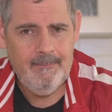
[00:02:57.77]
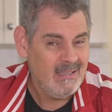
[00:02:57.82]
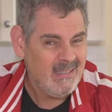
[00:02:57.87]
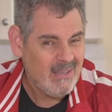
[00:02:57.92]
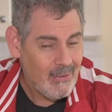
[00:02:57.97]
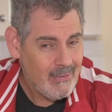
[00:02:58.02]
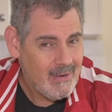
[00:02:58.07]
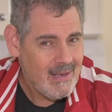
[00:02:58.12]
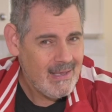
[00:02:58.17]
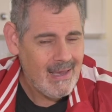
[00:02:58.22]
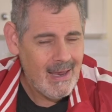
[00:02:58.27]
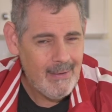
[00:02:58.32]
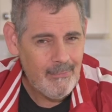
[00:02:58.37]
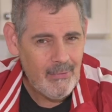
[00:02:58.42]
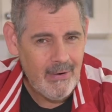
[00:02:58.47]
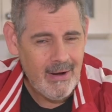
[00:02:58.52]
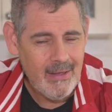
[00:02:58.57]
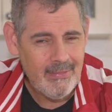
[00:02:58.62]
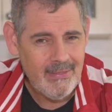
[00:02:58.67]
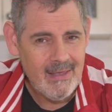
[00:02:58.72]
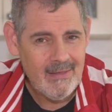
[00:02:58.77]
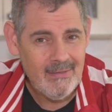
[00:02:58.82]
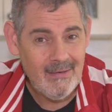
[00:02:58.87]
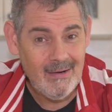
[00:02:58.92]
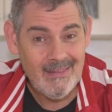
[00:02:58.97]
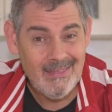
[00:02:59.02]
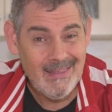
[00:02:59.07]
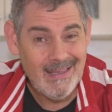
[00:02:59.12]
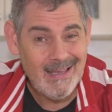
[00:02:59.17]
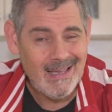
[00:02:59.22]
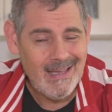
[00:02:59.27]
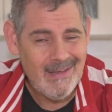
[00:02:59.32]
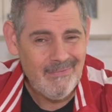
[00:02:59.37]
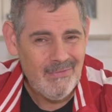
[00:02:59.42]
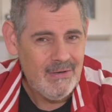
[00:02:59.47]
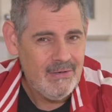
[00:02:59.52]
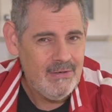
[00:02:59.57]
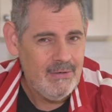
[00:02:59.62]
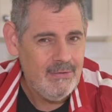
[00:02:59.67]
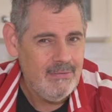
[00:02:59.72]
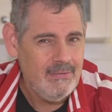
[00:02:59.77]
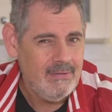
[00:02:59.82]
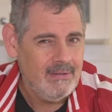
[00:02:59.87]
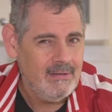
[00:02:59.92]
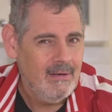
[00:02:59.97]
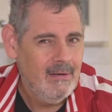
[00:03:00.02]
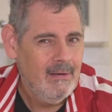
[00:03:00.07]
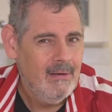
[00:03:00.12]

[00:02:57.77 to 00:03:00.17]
Sony camera out there that I think even used